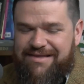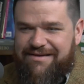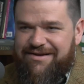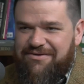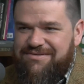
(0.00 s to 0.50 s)

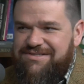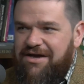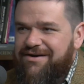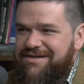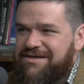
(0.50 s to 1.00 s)
that you know
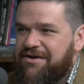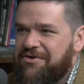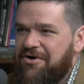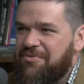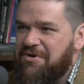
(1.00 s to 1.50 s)
son in his
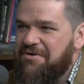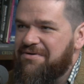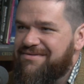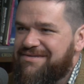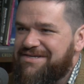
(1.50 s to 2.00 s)
Under Armour
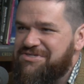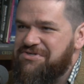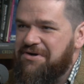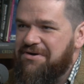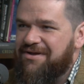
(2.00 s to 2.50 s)

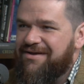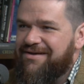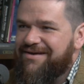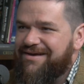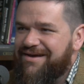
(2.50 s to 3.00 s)
T-shirt. Right,
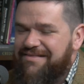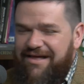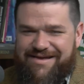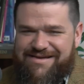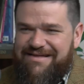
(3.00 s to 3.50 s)
right, right. And
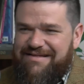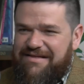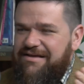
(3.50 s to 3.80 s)
like,